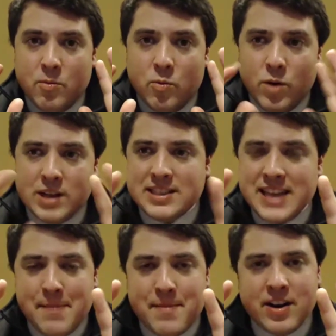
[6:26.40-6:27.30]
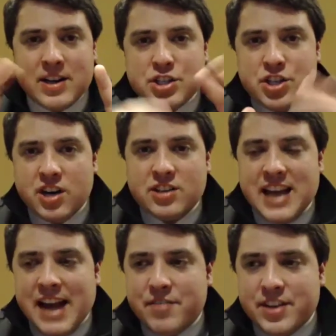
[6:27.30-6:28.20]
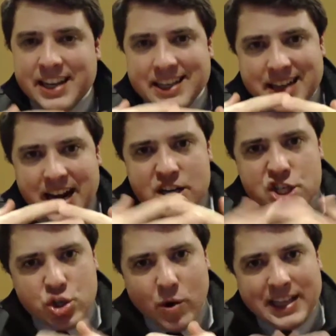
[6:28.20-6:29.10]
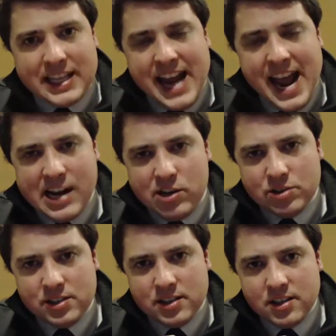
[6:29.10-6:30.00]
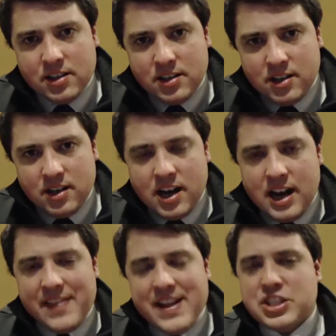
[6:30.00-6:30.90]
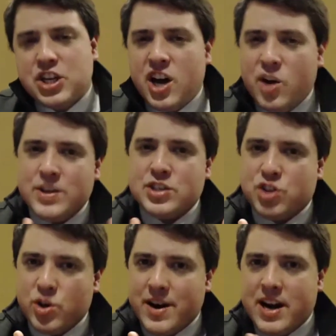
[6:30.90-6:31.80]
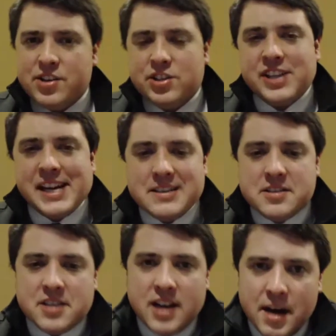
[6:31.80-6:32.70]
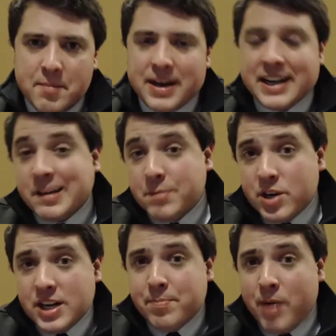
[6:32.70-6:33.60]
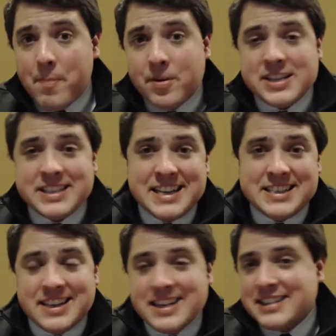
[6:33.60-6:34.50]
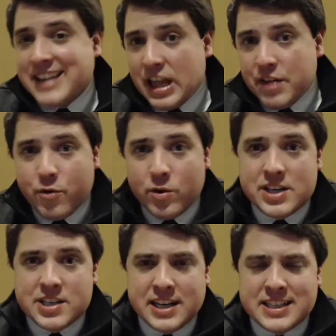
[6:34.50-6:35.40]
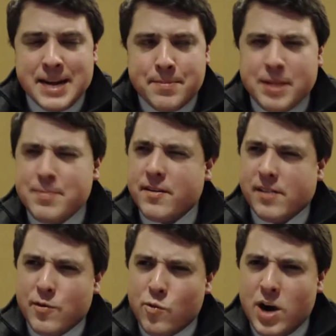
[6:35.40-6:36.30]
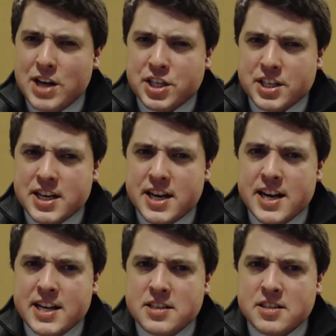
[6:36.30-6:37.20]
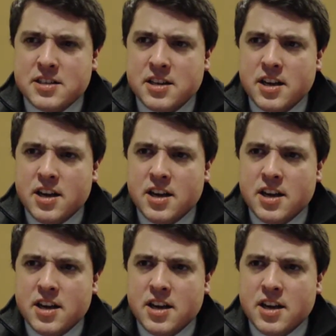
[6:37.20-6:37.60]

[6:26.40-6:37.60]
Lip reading: Once that marriage starts, everything is kind of jointly held. And that's not always true in other states, but in community property states it is. California is an example. I believe Washington is.